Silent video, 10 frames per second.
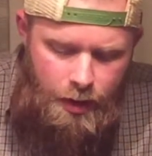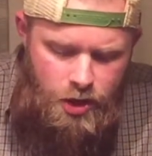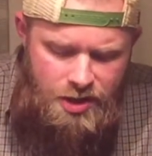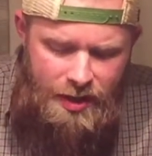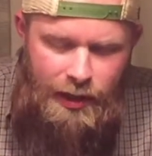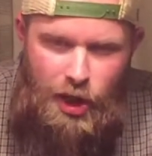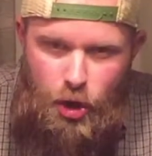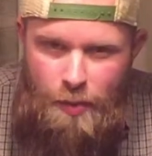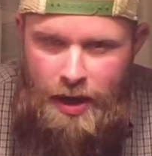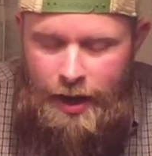Just a
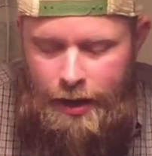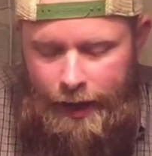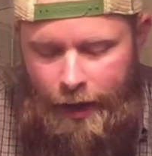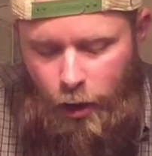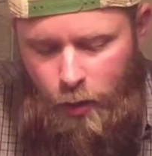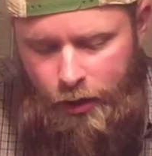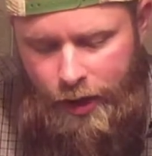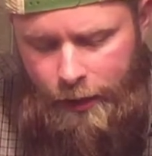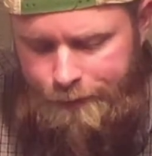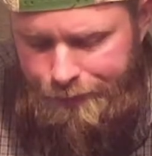little bit of hint of caramel
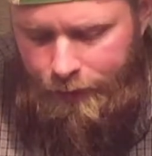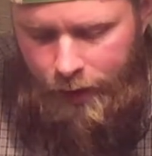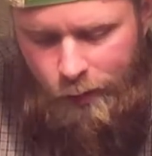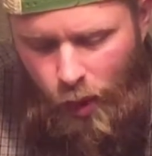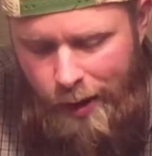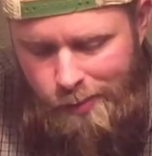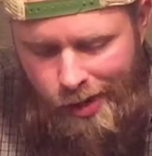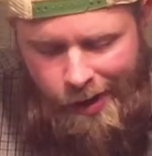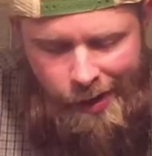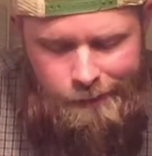there. White
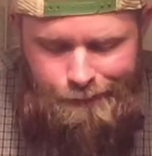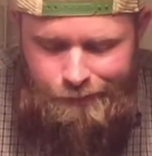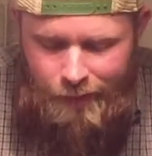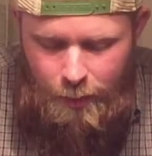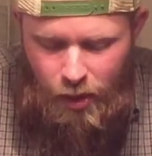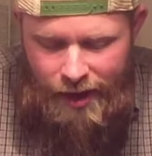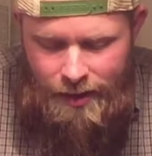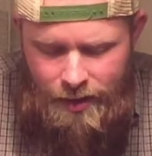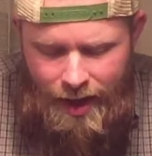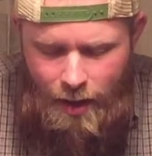bread,
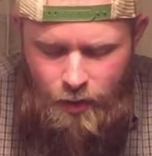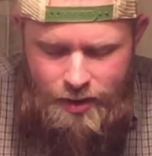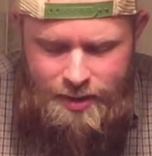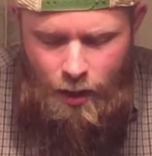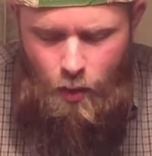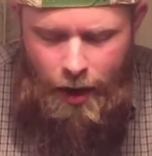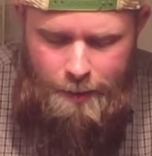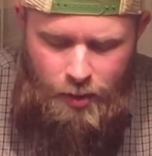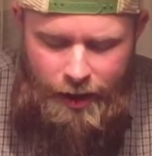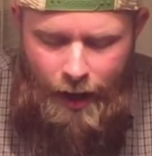bready. Now I wouldn't say
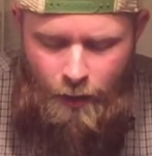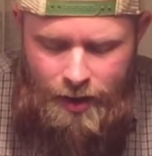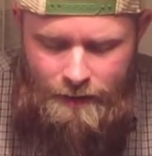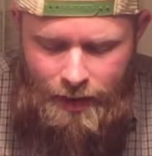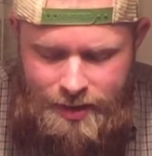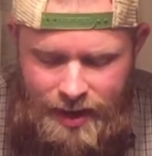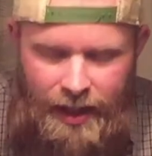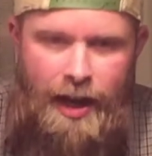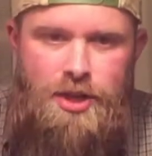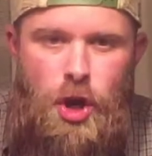white bread. I'd say
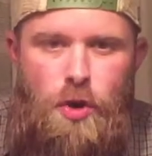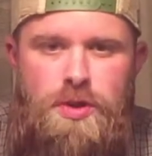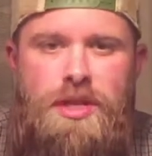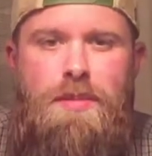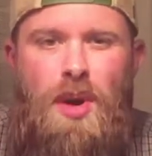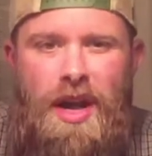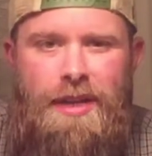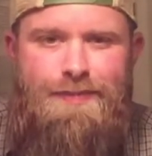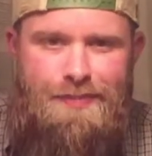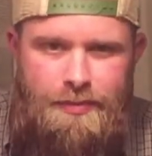like a toasted
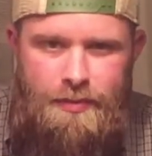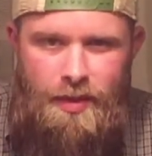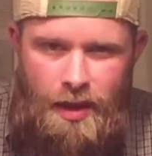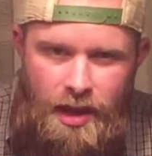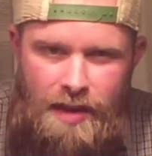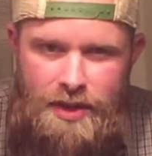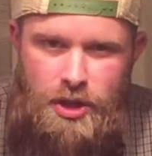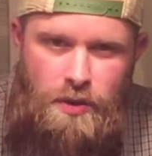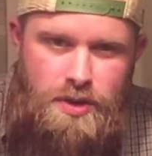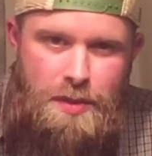bread. Kind of a
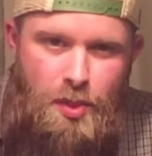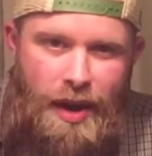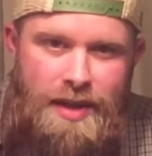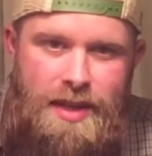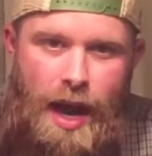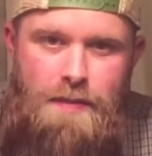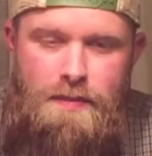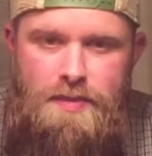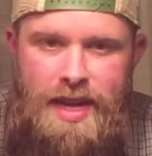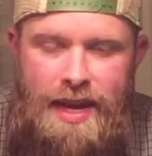toasted bread type
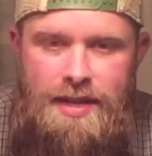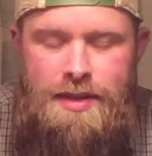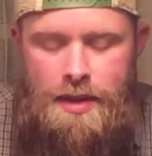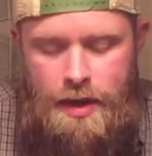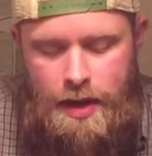taste.